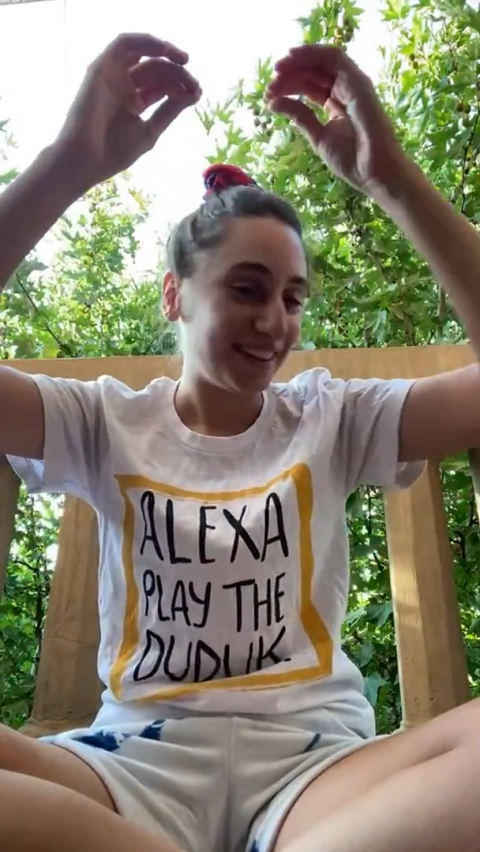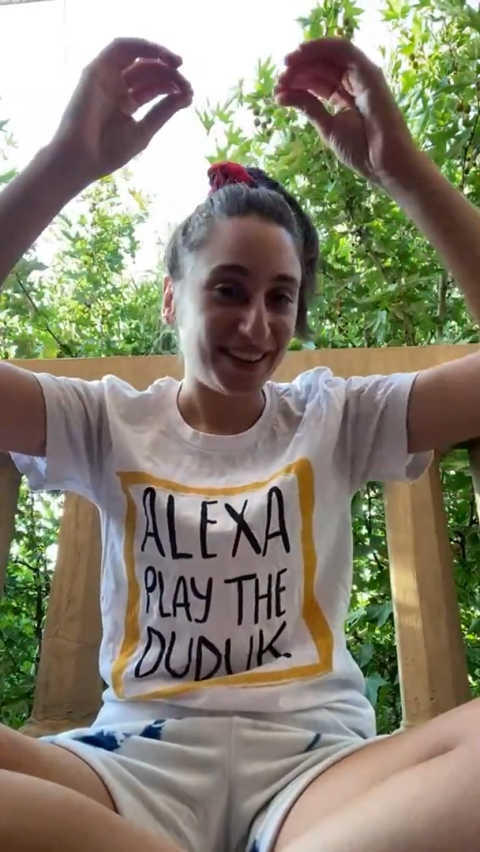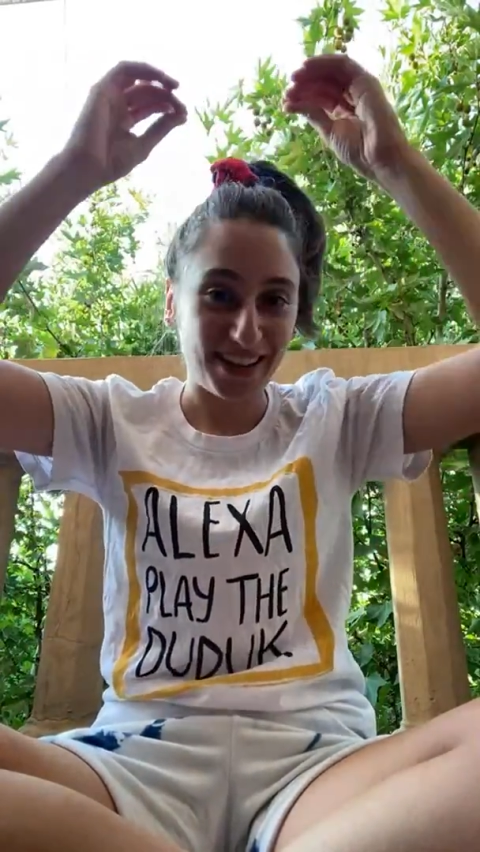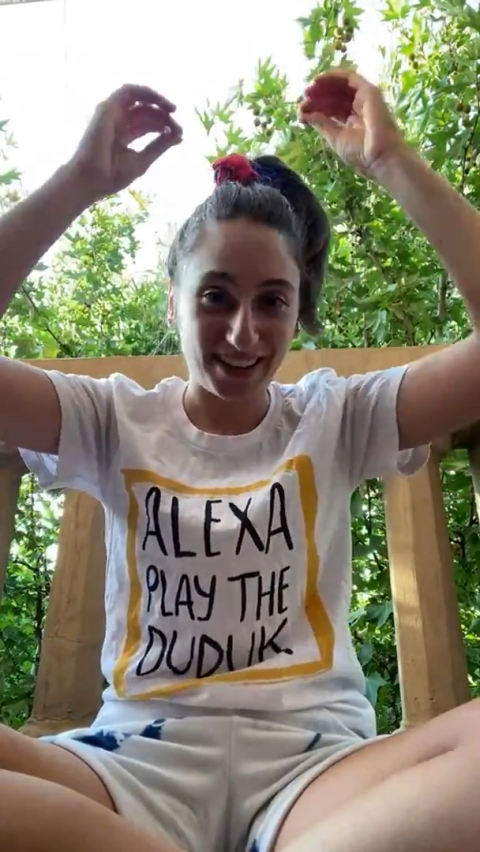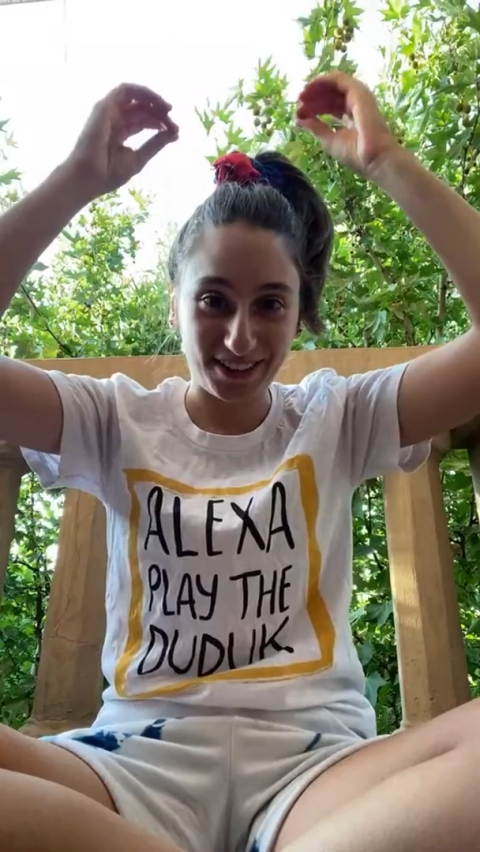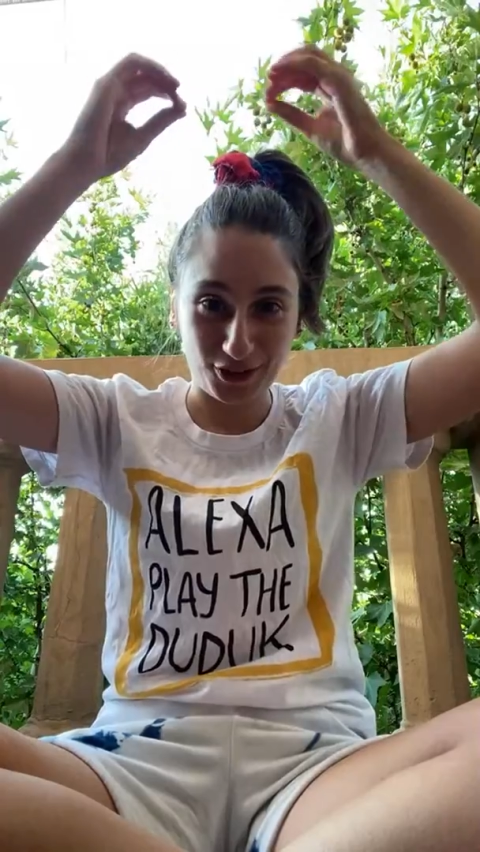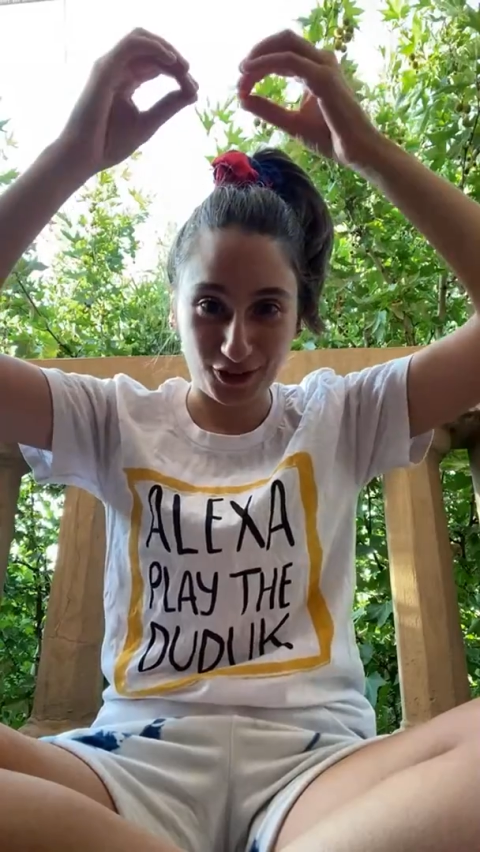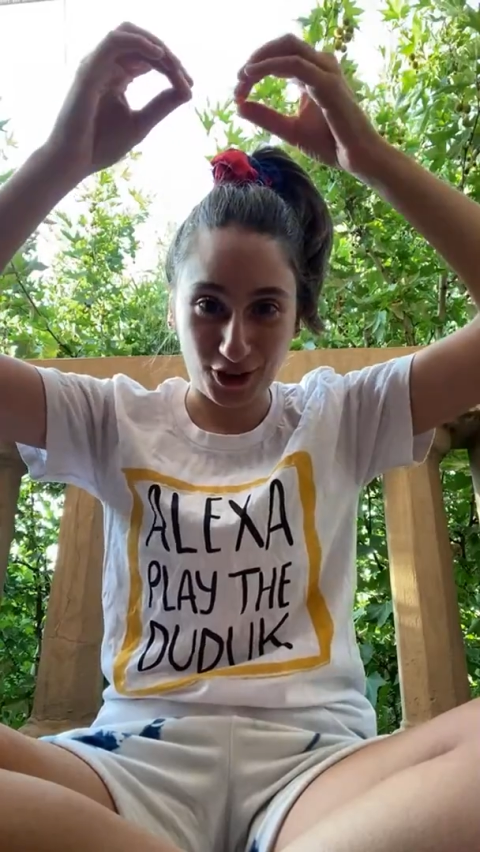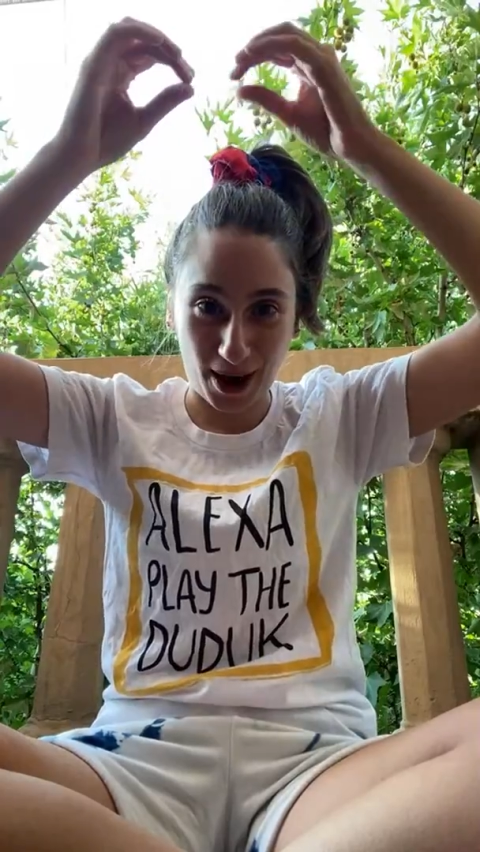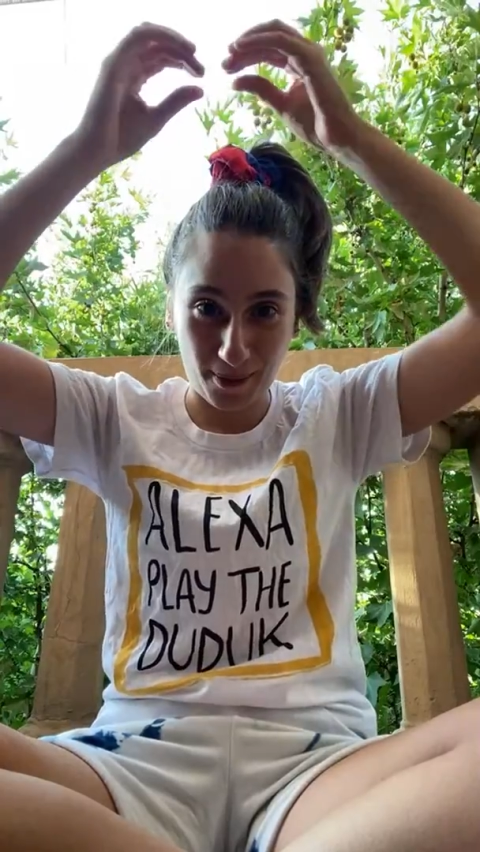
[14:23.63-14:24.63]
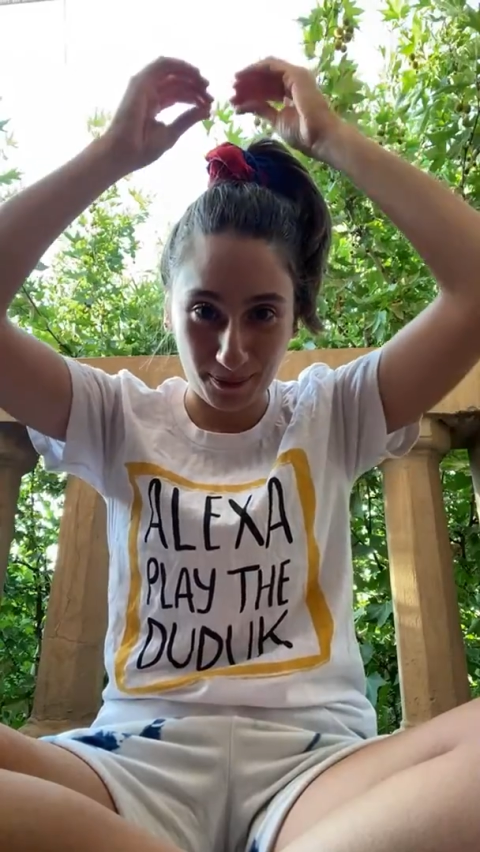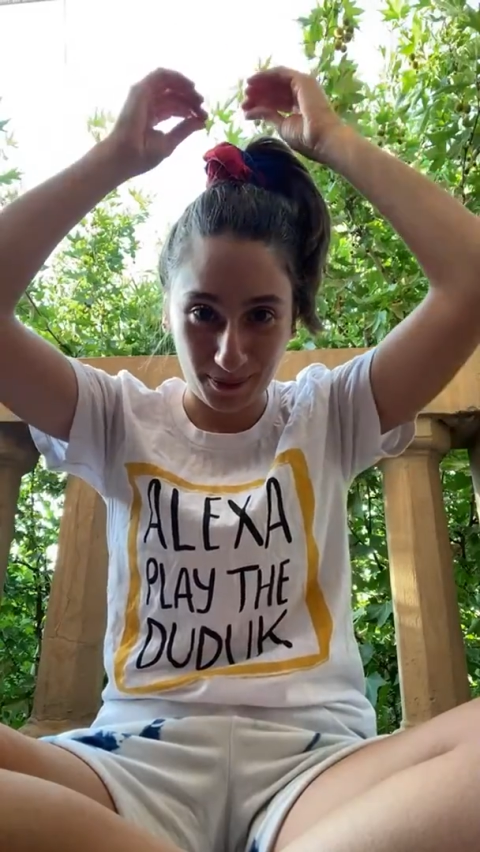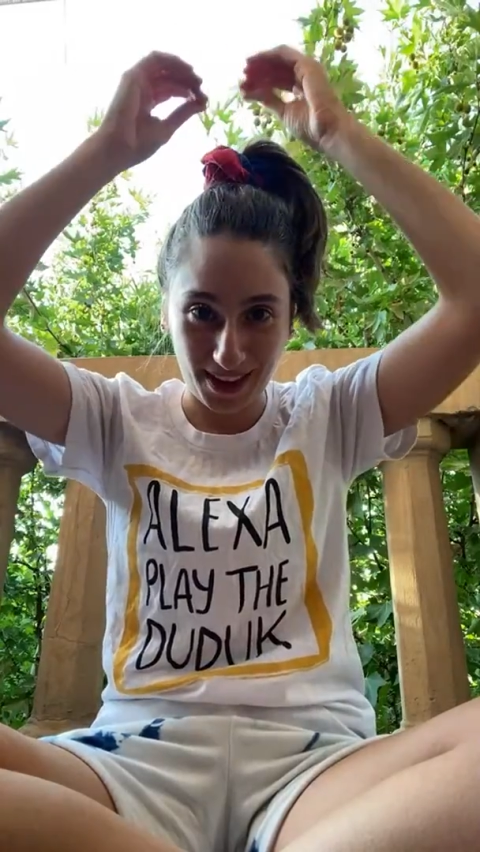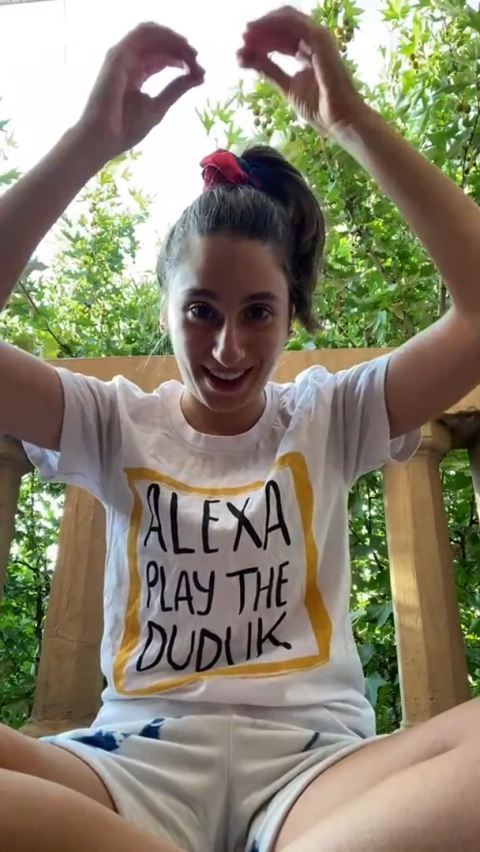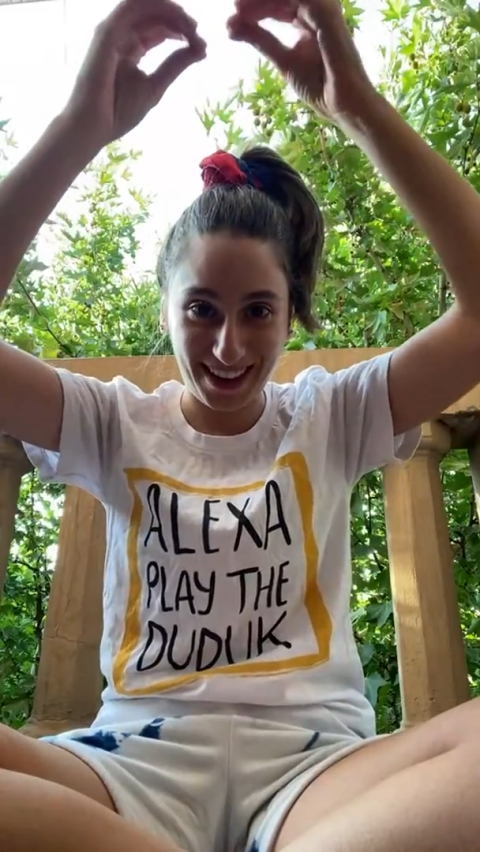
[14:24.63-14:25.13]
like tram
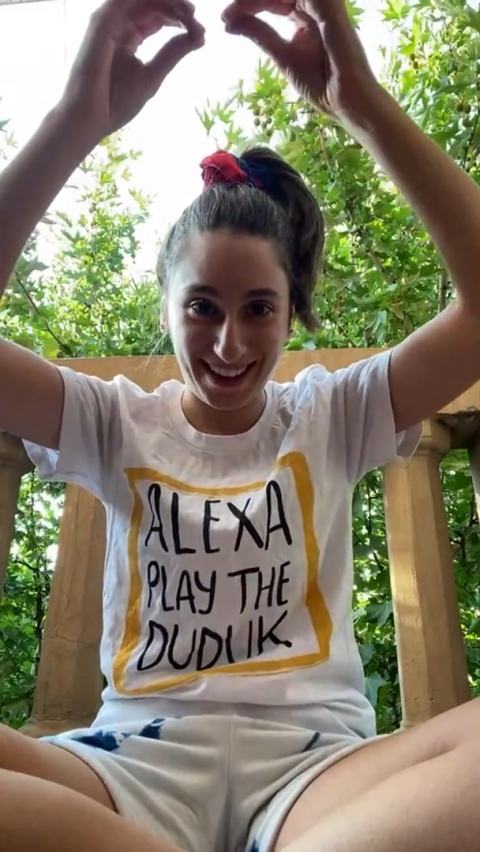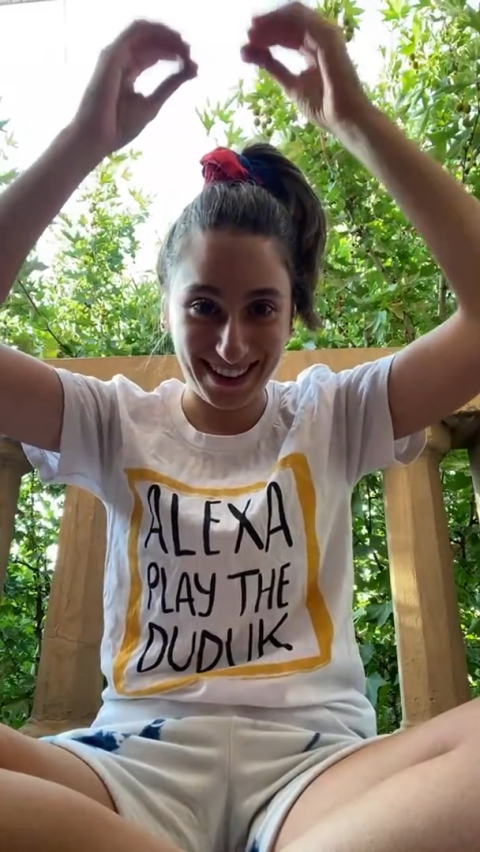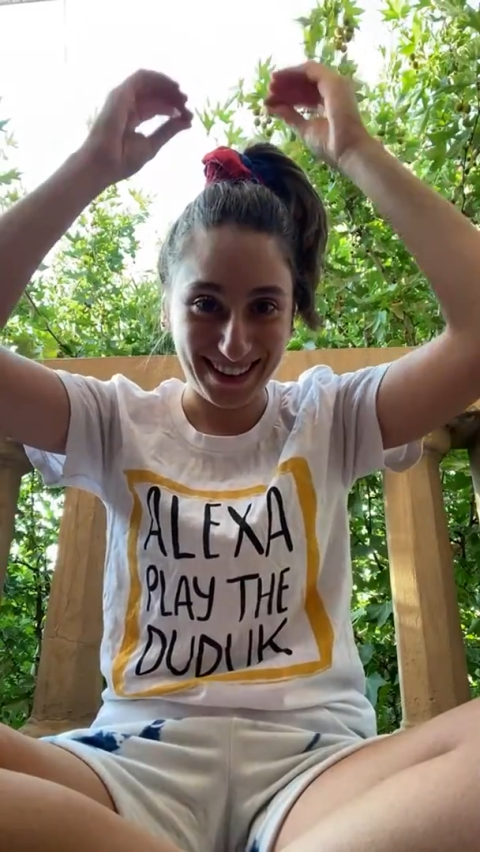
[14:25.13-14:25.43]
thingy,